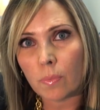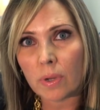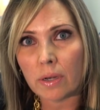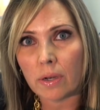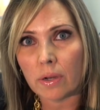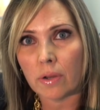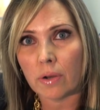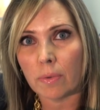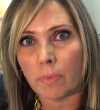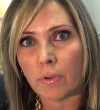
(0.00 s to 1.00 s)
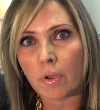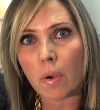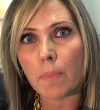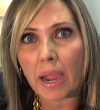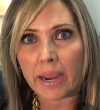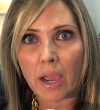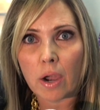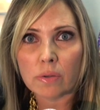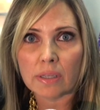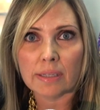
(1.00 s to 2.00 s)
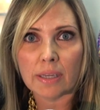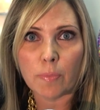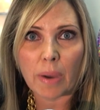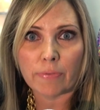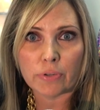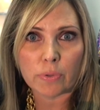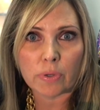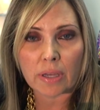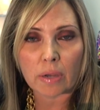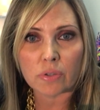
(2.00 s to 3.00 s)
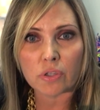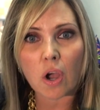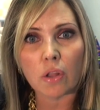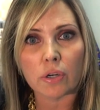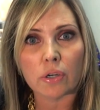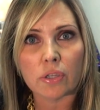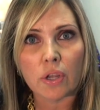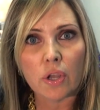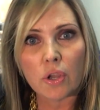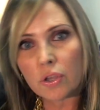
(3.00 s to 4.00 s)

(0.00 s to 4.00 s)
when you go and buy a house, and let's say you buy it for $200,000,